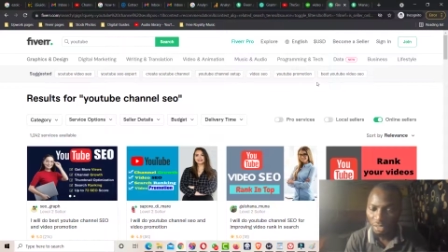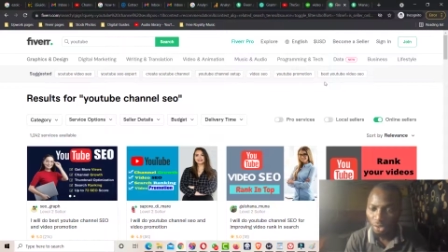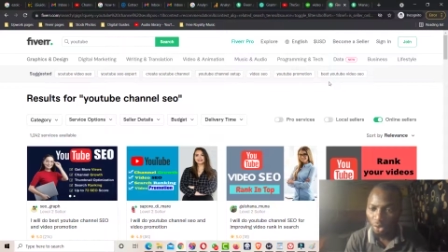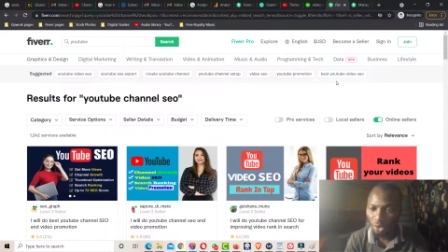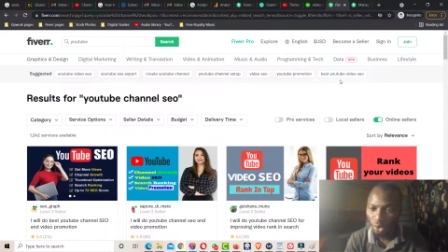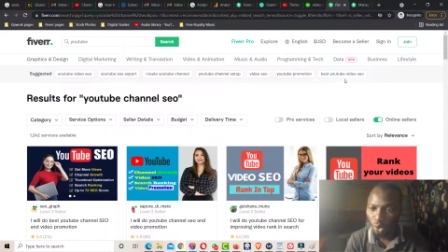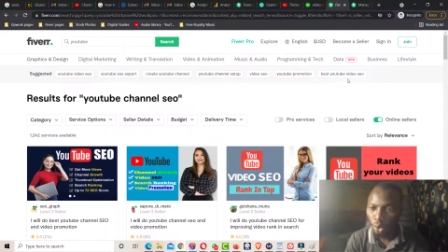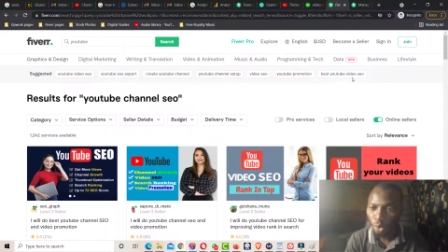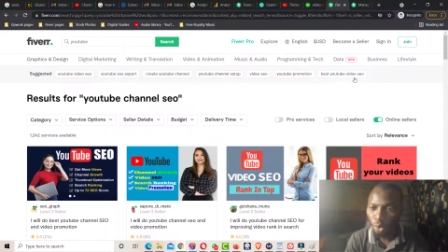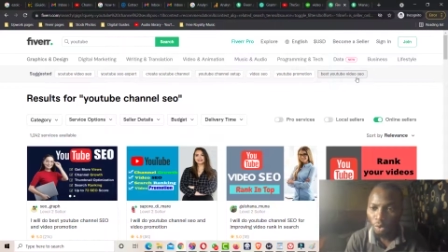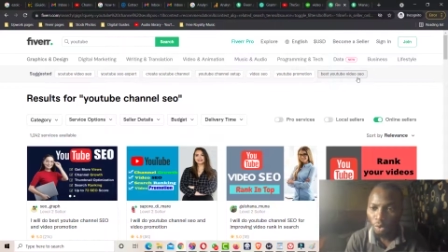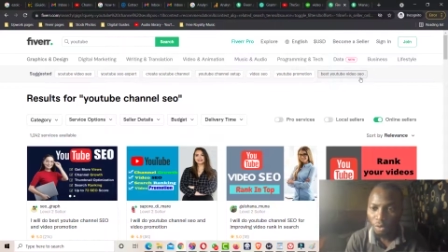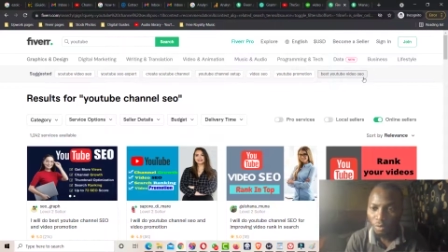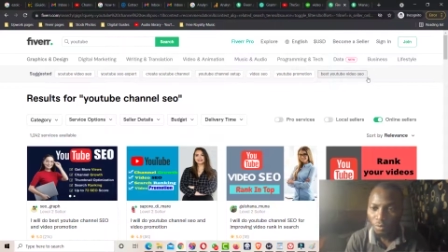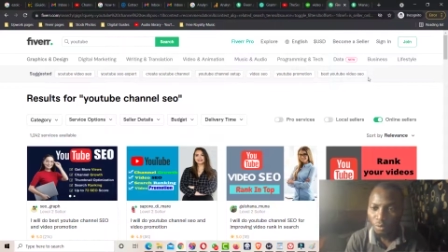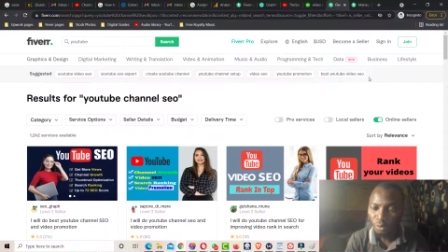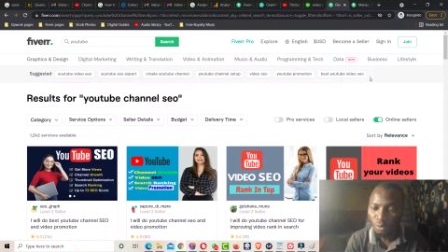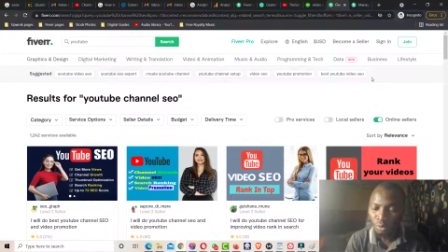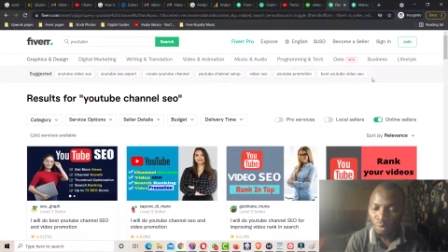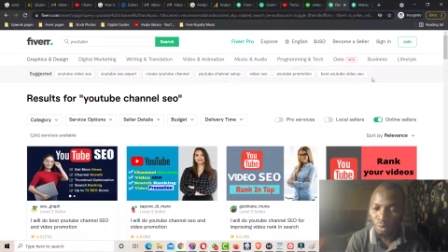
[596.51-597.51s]
or if you
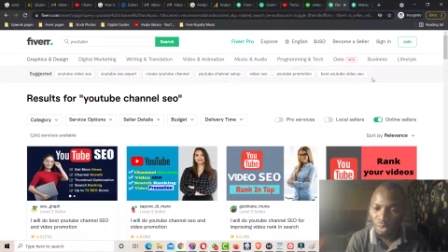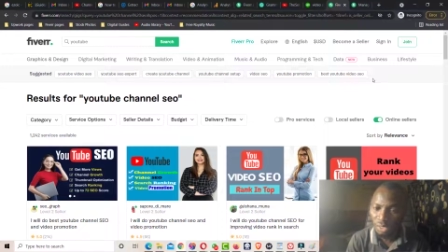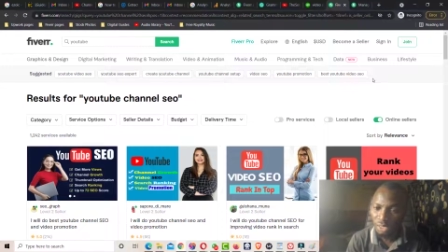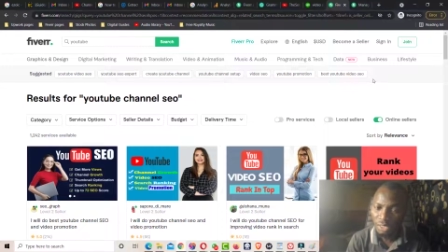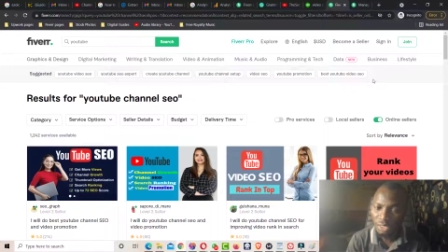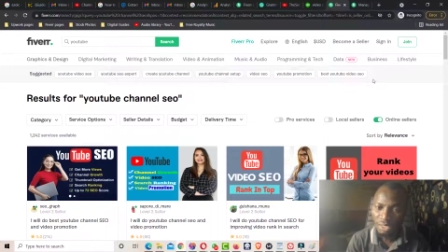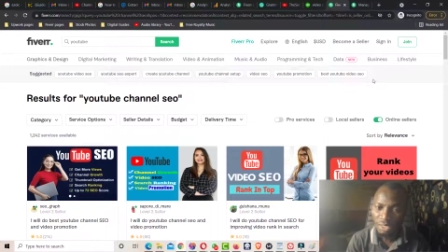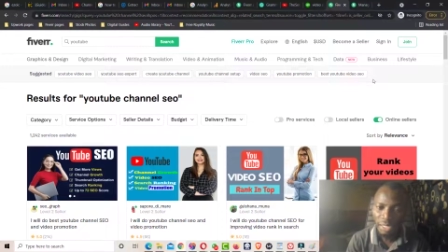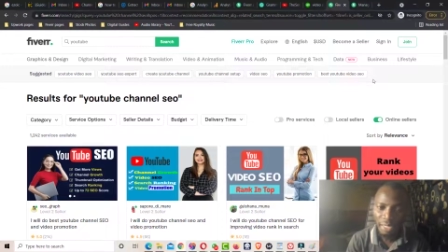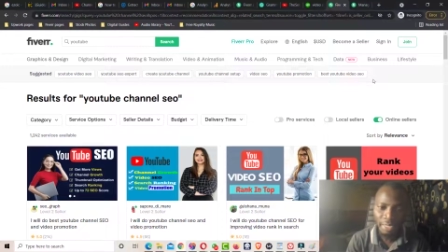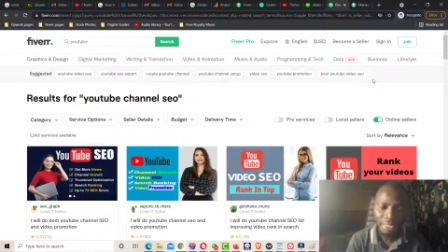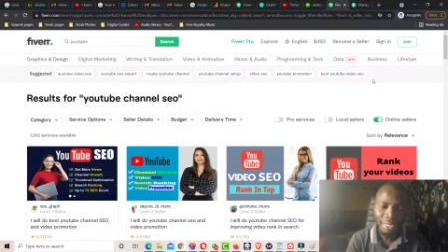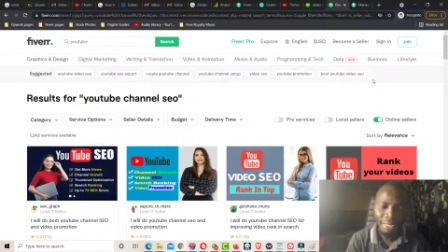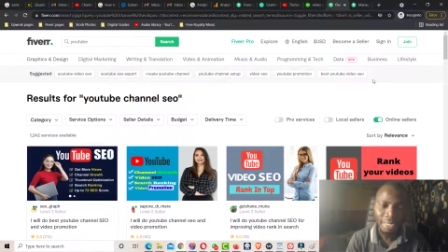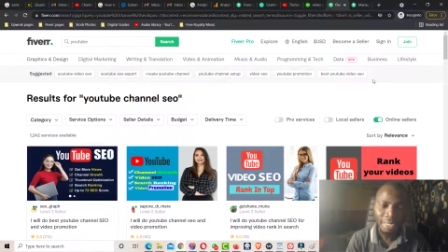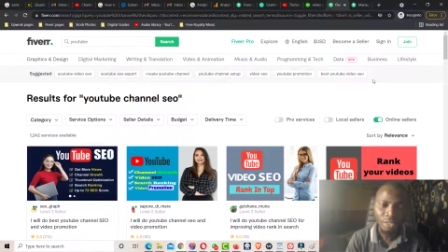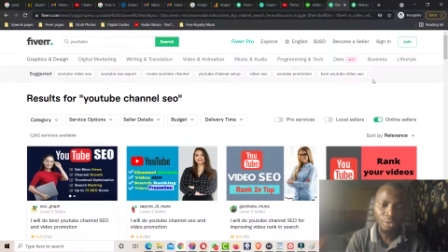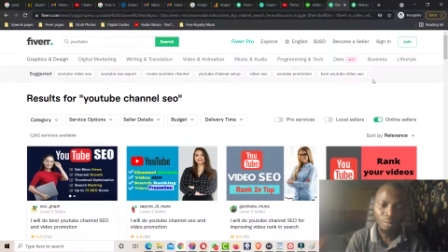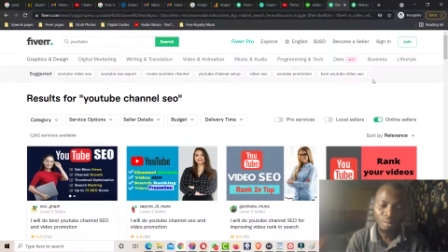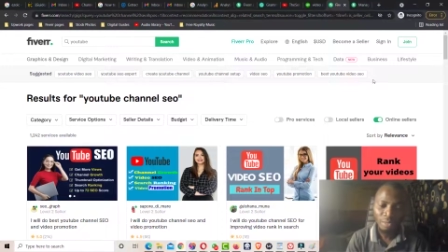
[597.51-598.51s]
notice that there are
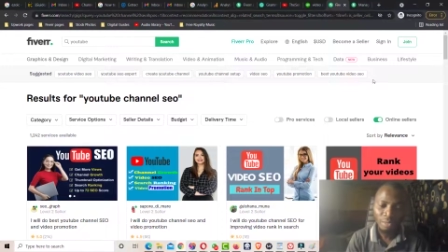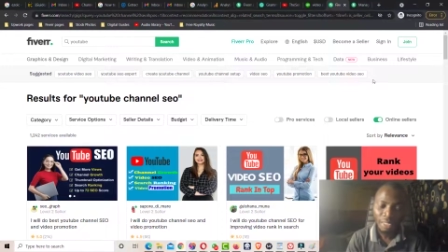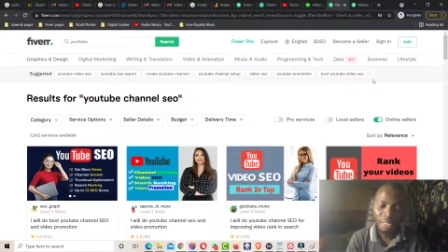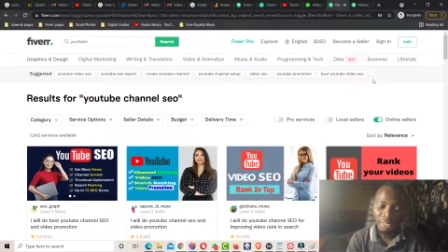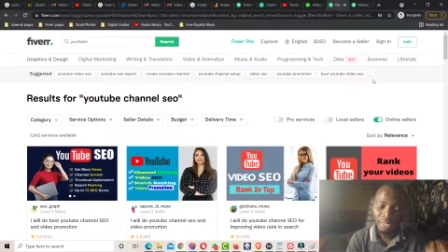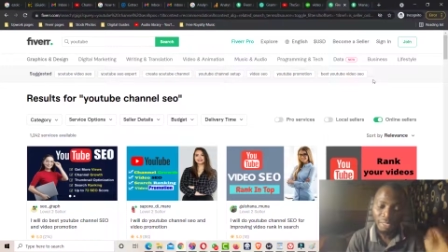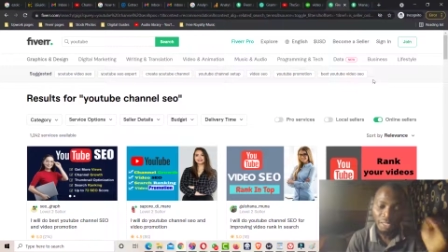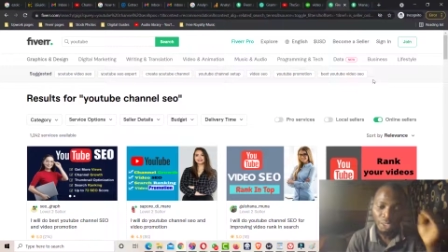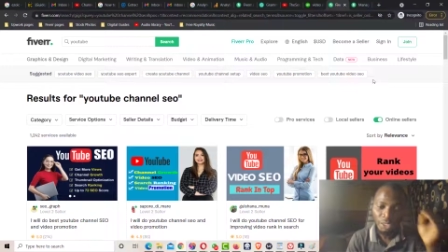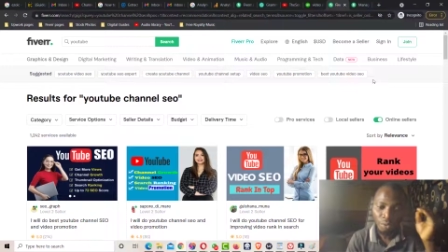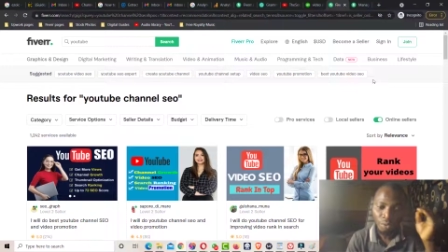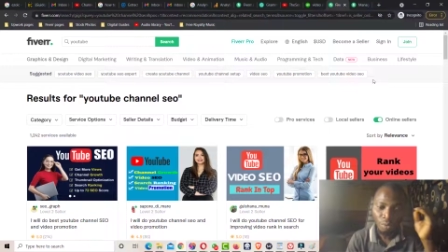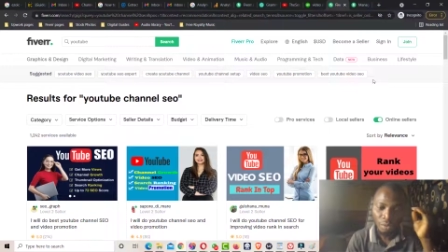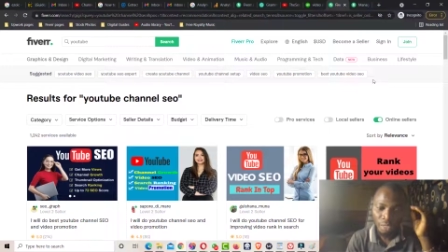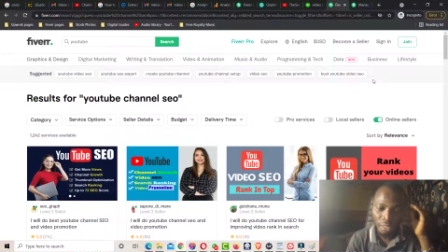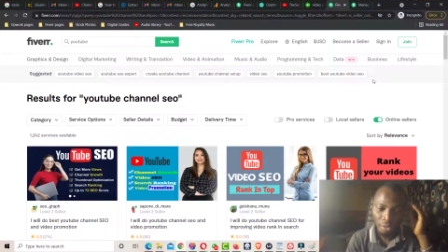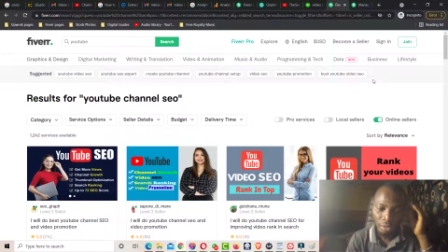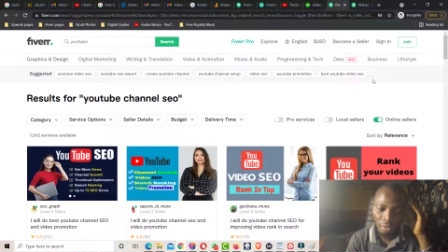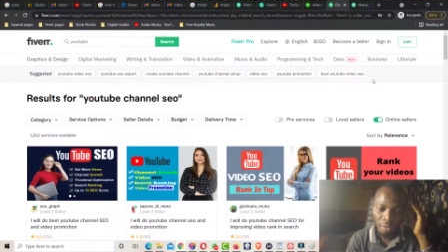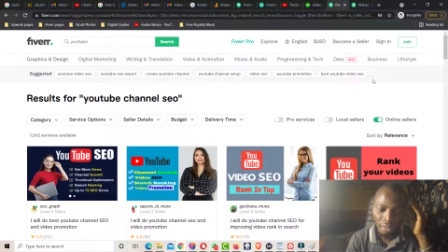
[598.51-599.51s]
some certain keywords that
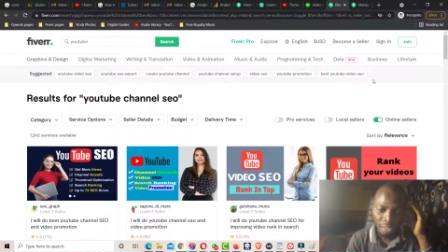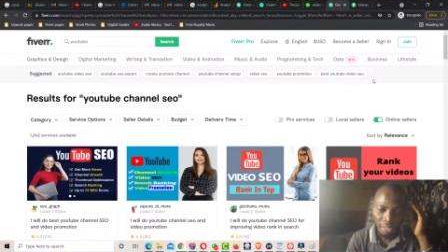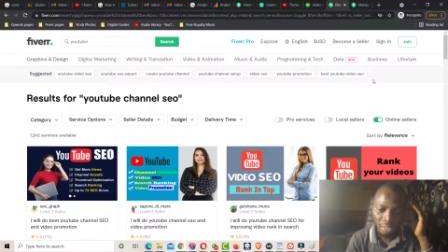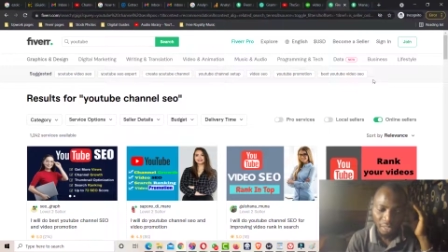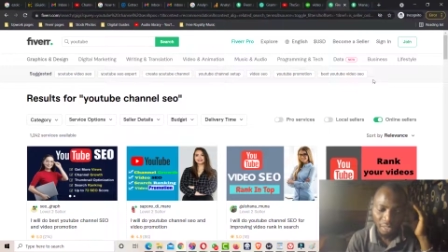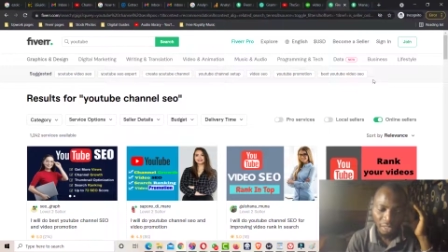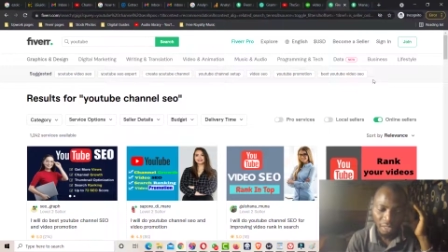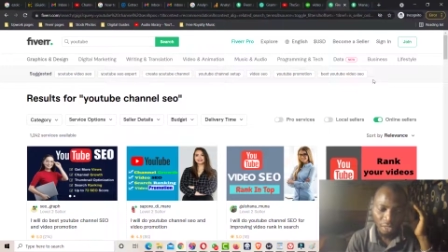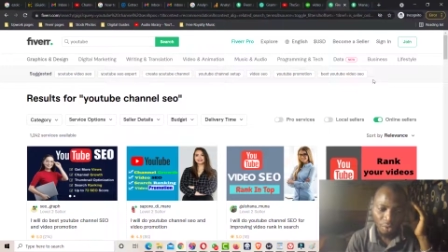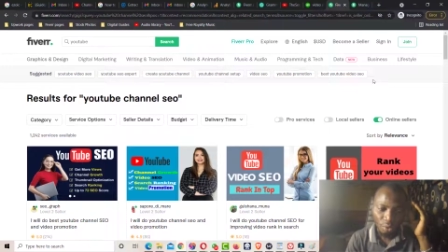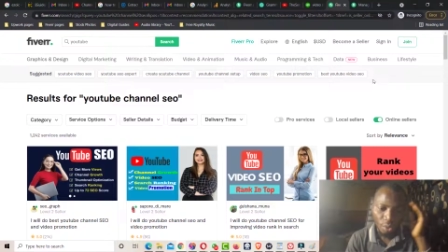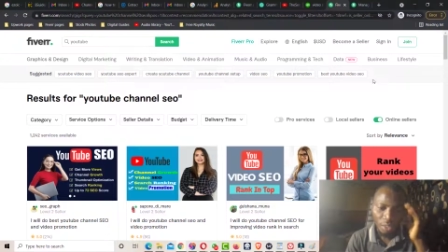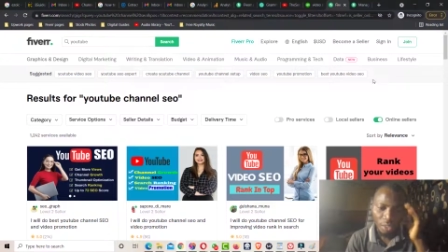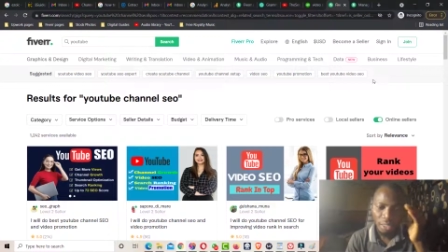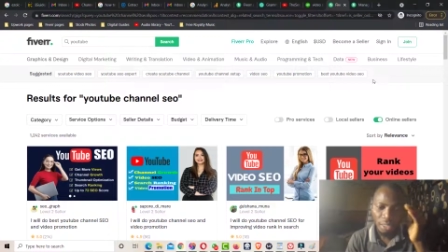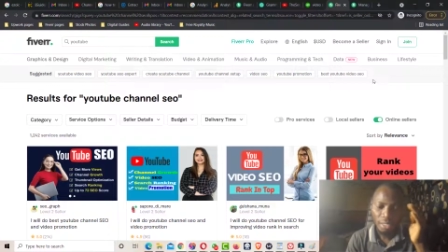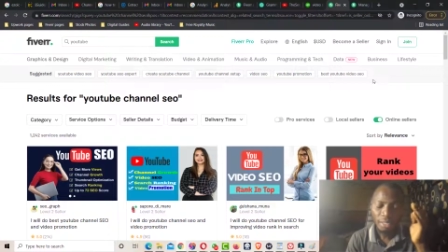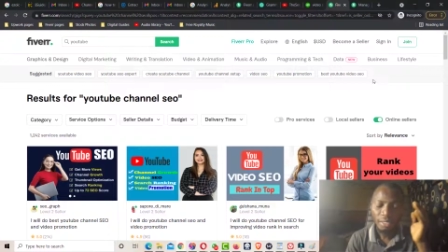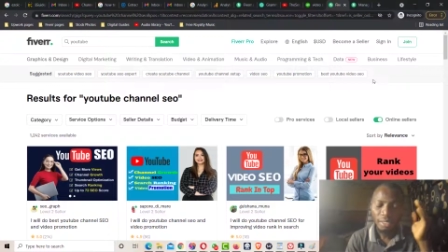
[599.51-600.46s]
you think okay,